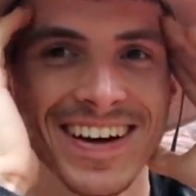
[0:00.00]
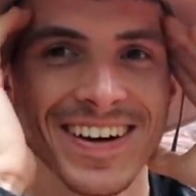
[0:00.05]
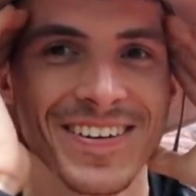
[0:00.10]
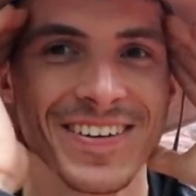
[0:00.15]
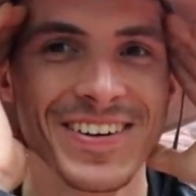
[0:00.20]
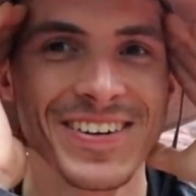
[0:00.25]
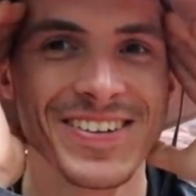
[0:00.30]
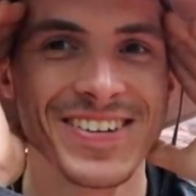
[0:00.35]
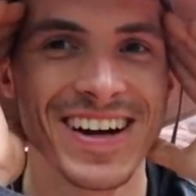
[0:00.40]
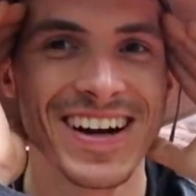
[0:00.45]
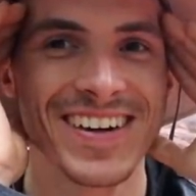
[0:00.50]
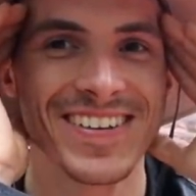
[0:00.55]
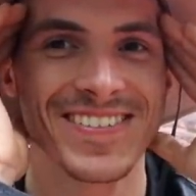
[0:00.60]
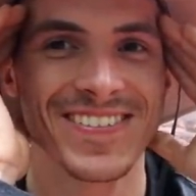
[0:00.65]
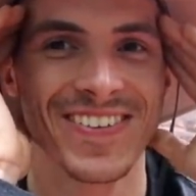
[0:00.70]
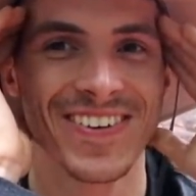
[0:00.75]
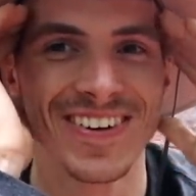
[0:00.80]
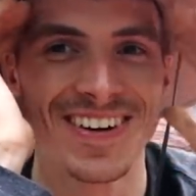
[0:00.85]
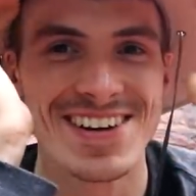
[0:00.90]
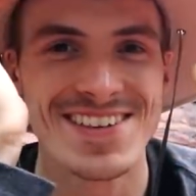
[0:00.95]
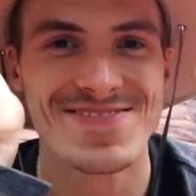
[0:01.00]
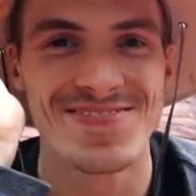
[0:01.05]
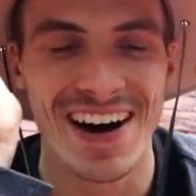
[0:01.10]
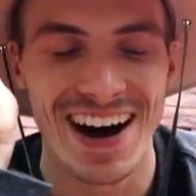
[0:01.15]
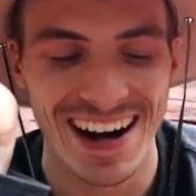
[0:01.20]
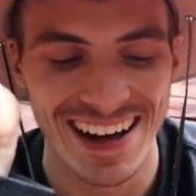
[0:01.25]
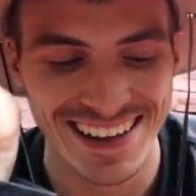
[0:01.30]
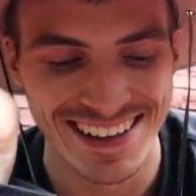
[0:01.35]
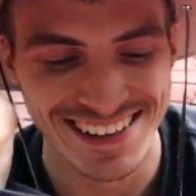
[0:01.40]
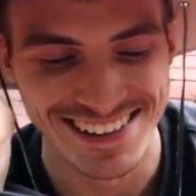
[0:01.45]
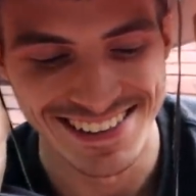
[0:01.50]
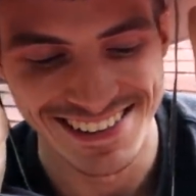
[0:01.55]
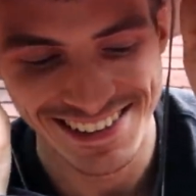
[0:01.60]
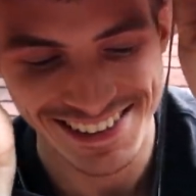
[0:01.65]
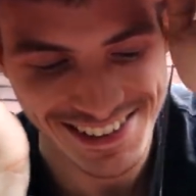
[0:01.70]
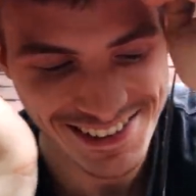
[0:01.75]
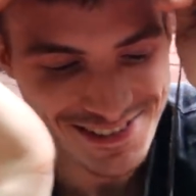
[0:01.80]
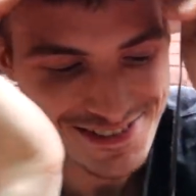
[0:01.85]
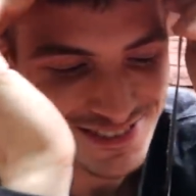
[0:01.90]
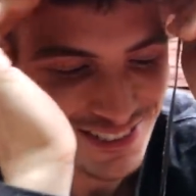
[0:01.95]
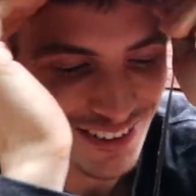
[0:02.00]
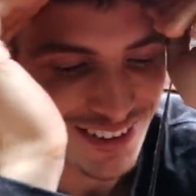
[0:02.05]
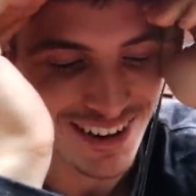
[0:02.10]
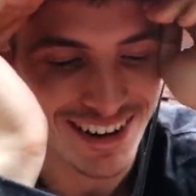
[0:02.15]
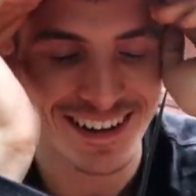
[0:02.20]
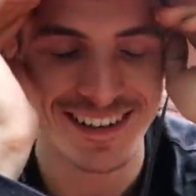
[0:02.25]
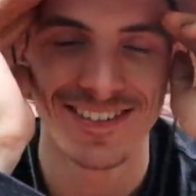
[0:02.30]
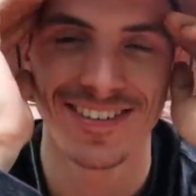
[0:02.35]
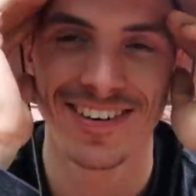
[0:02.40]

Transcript: when you drive 40 miles 40